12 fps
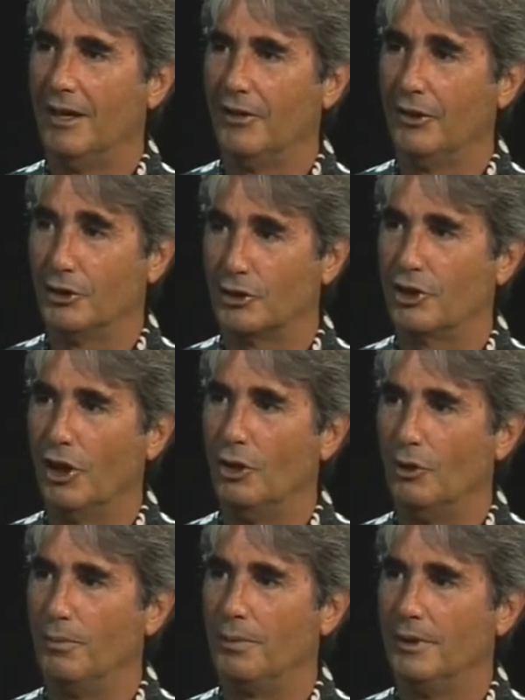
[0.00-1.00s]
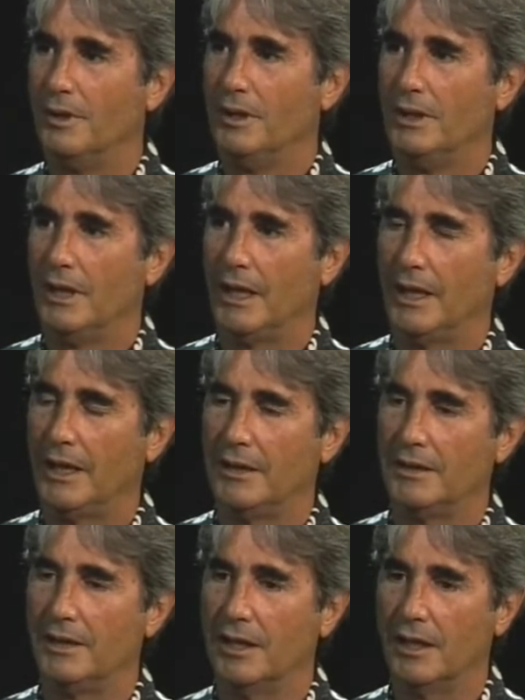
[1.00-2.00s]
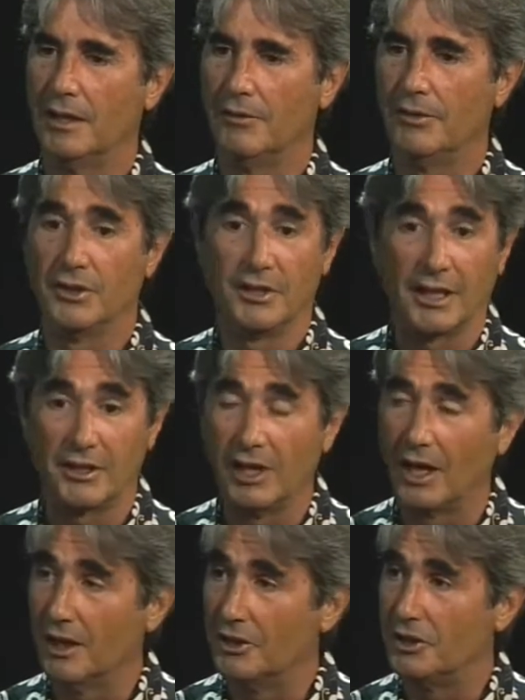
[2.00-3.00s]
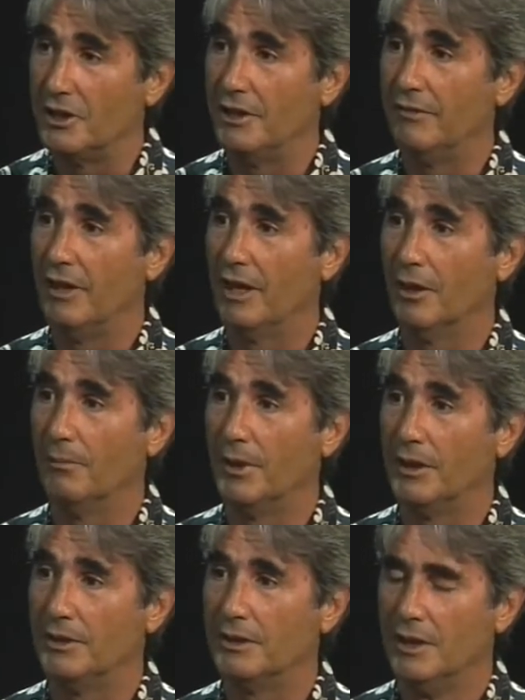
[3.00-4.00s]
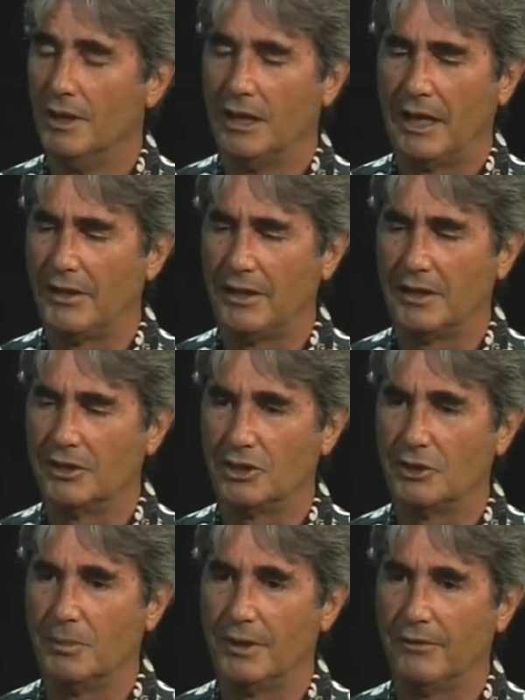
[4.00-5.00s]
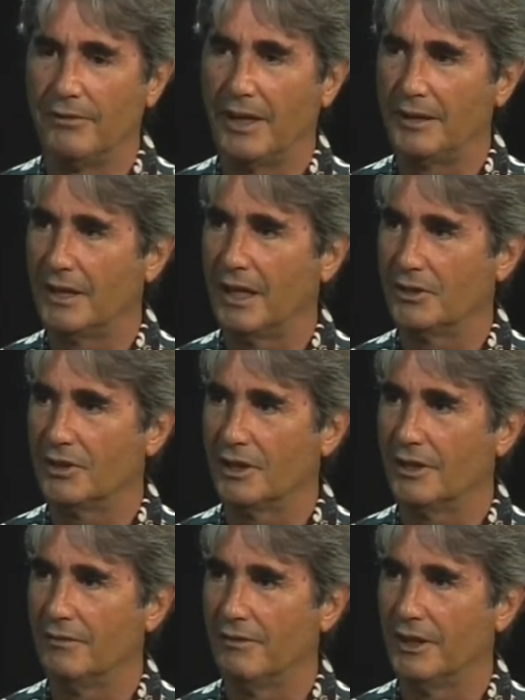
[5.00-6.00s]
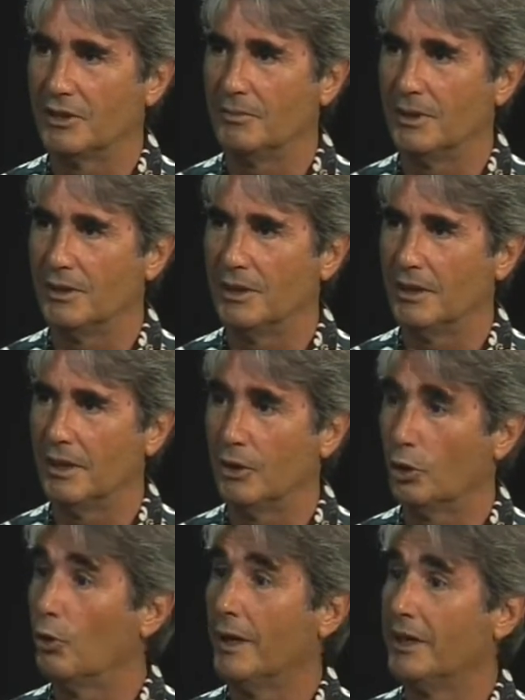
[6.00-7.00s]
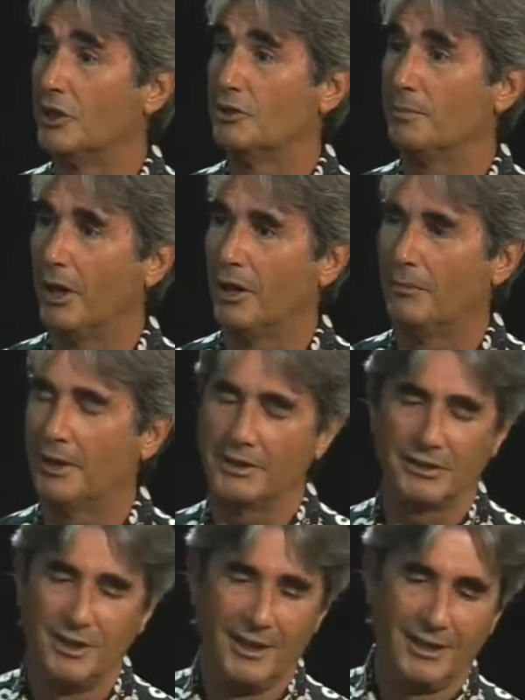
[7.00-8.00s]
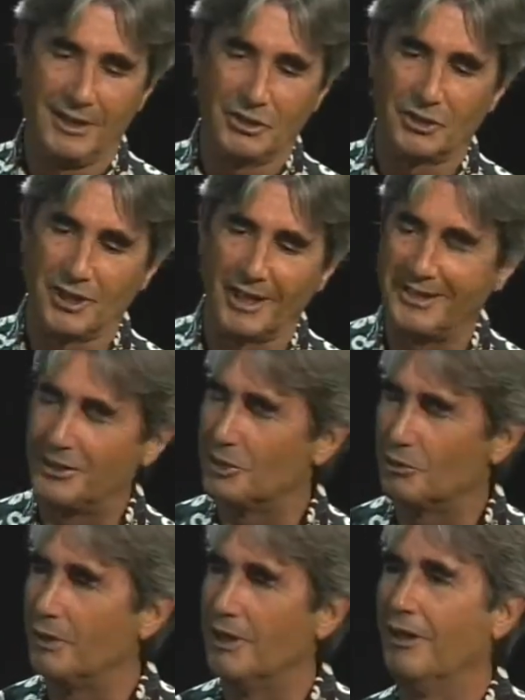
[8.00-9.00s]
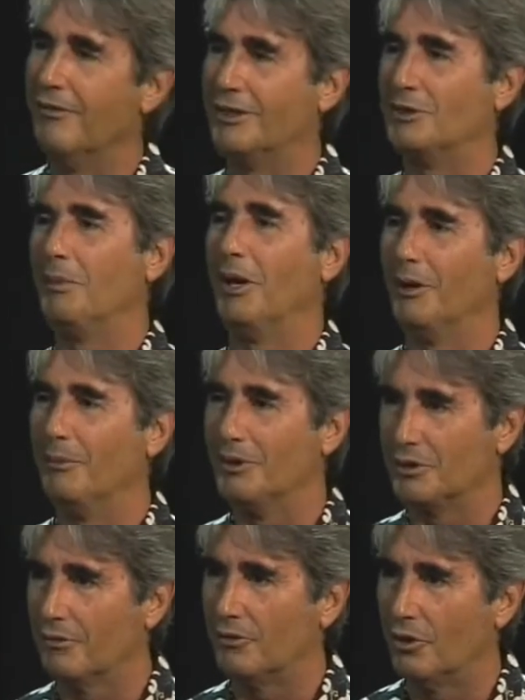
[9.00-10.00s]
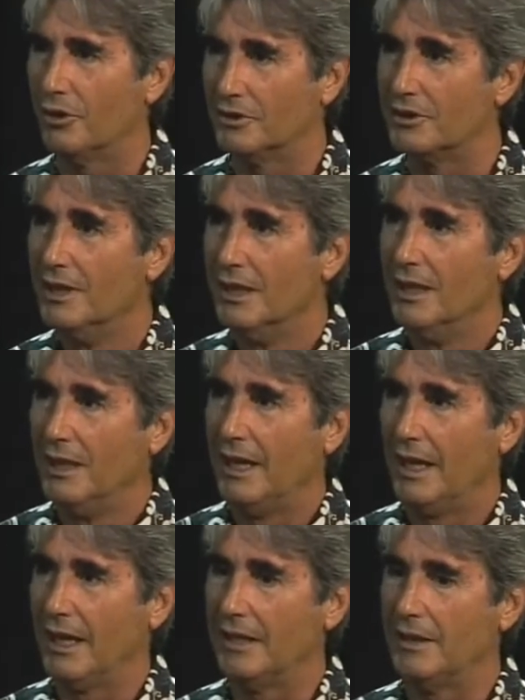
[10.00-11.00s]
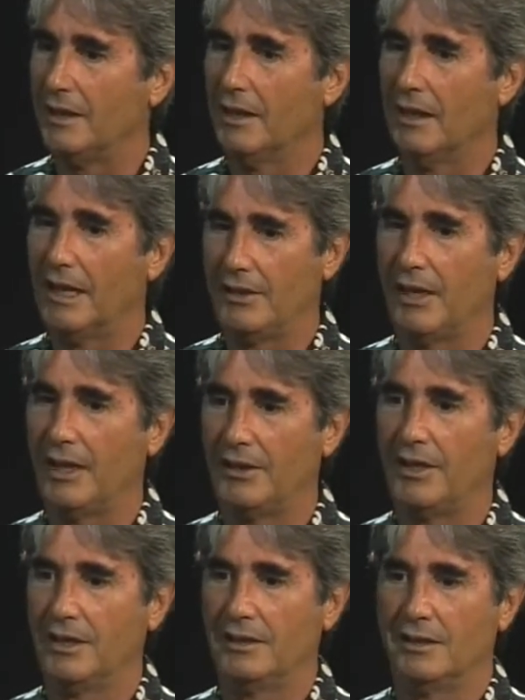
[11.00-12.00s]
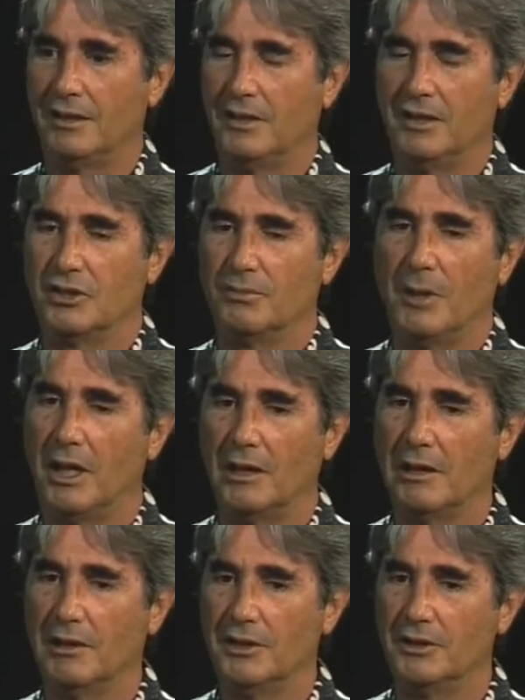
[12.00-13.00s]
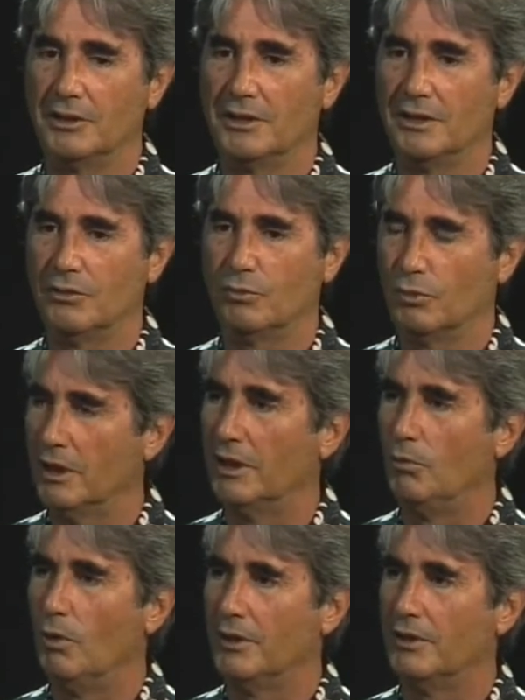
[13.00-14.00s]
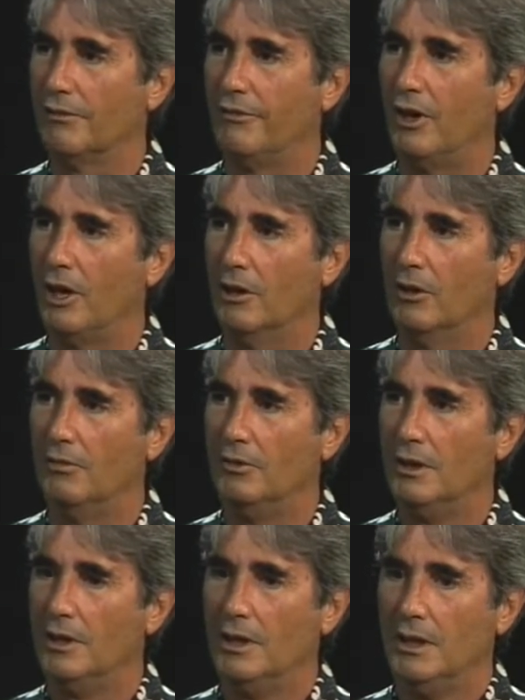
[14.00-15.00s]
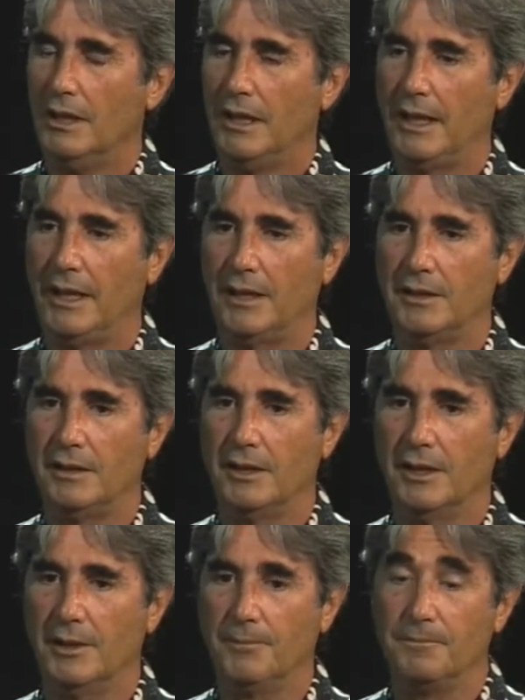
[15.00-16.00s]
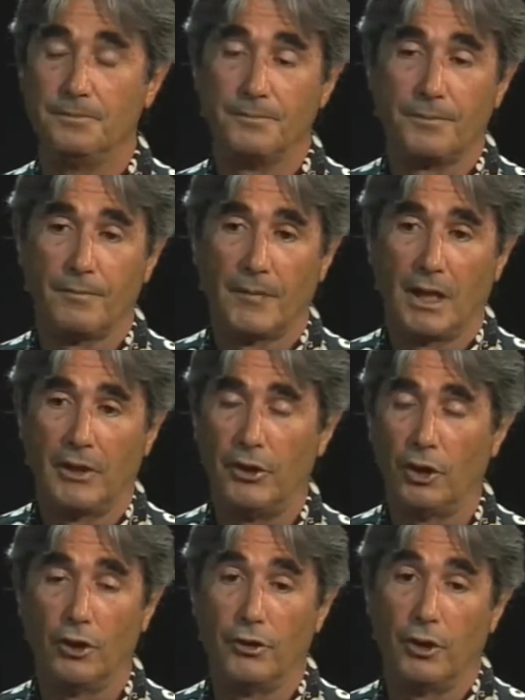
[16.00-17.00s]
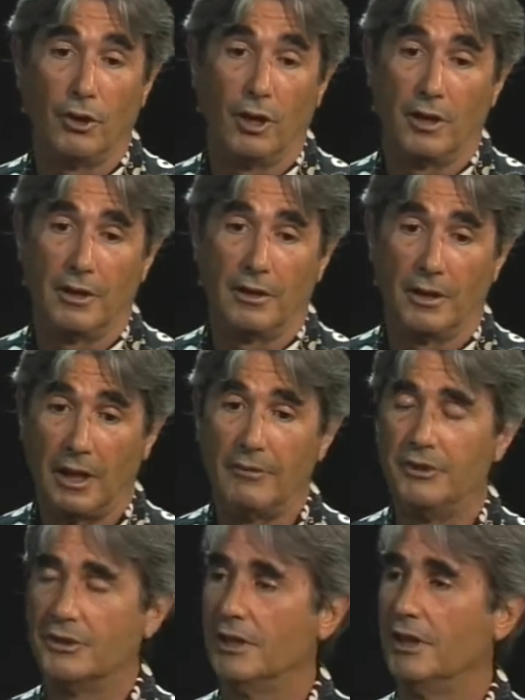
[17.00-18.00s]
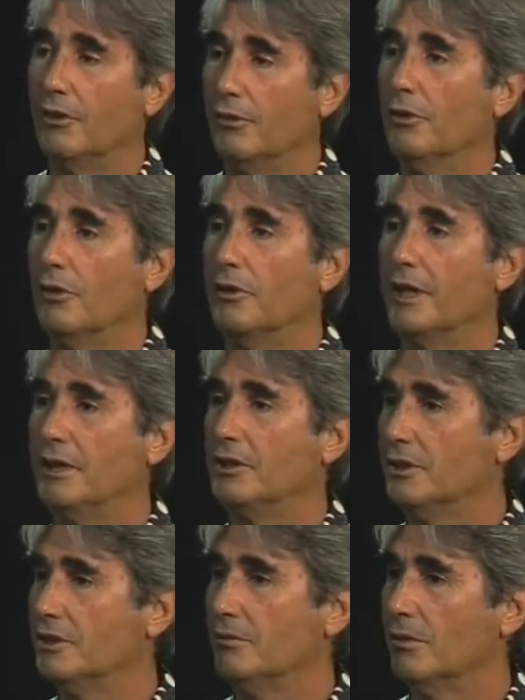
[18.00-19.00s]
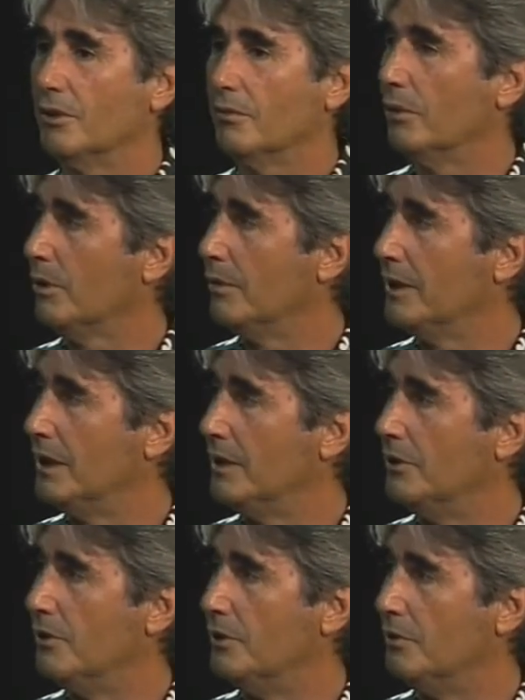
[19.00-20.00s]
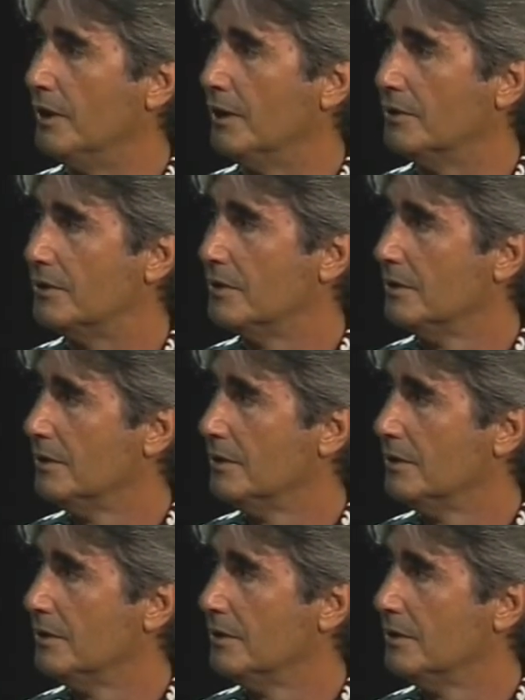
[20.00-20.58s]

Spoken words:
the scope and the technology development. I think this has been a fantastic investment and a great experiment. As a scientist, we love experiments, of course. And I think that model is really one to follow. And there are obviously other locations where we need to do this.